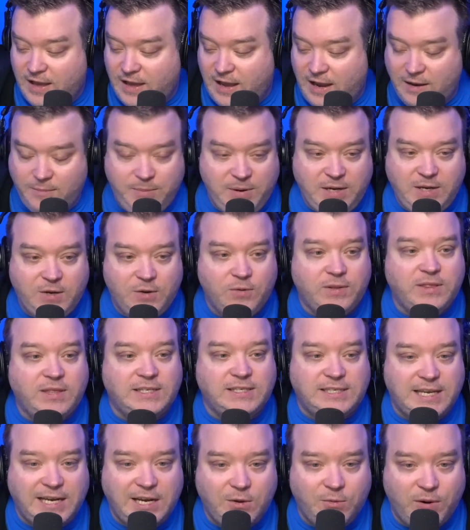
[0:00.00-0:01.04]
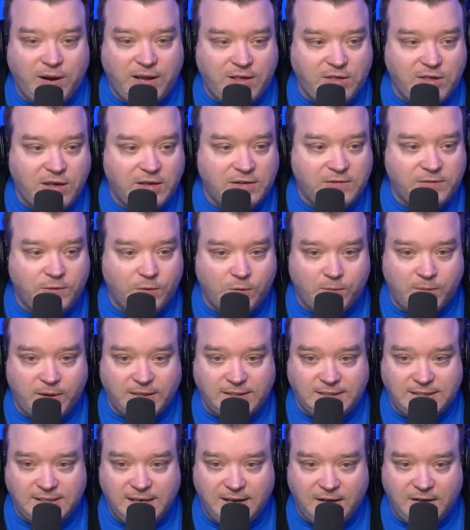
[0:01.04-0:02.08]
I'd be doing this anyway just for
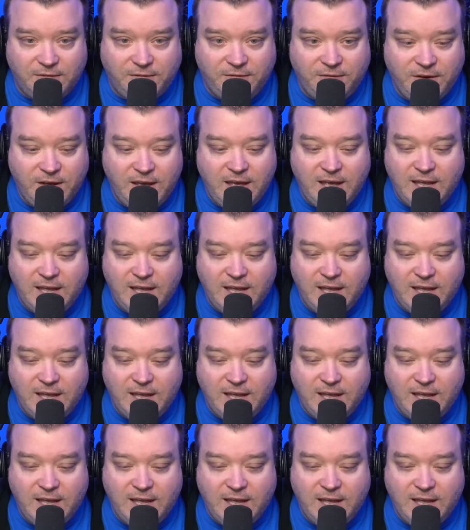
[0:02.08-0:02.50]
myself.